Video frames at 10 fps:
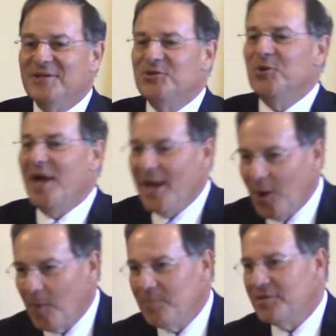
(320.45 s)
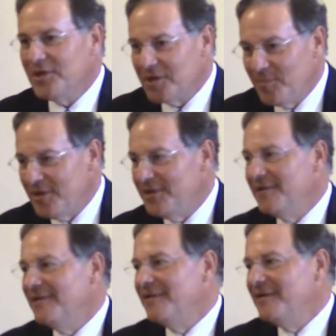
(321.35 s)
to help the
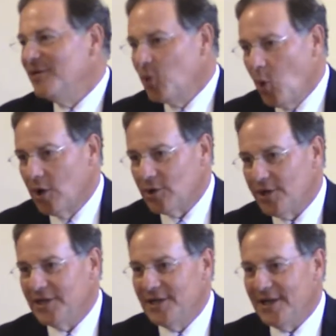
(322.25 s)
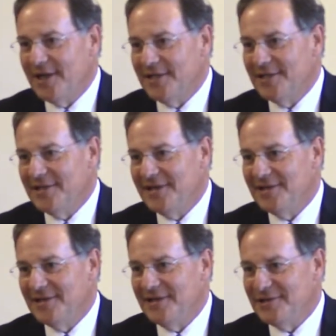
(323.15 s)
committee long, in, in,
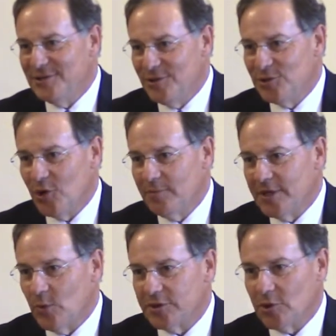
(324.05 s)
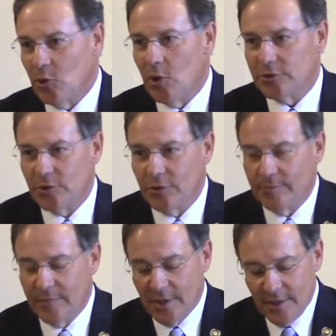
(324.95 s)
in determining what the
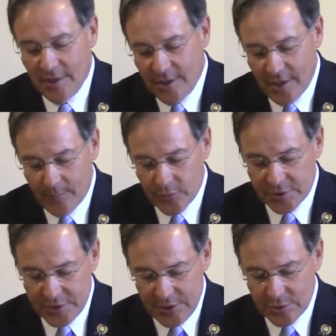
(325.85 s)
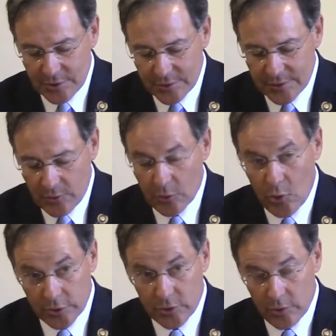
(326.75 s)
long-term uh, procedures or
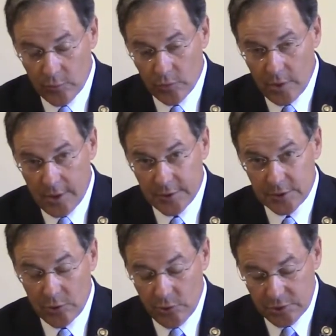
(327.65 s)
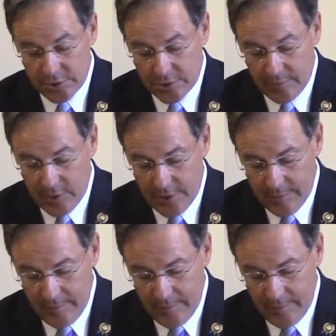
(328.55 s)
long-term uh, solution should be.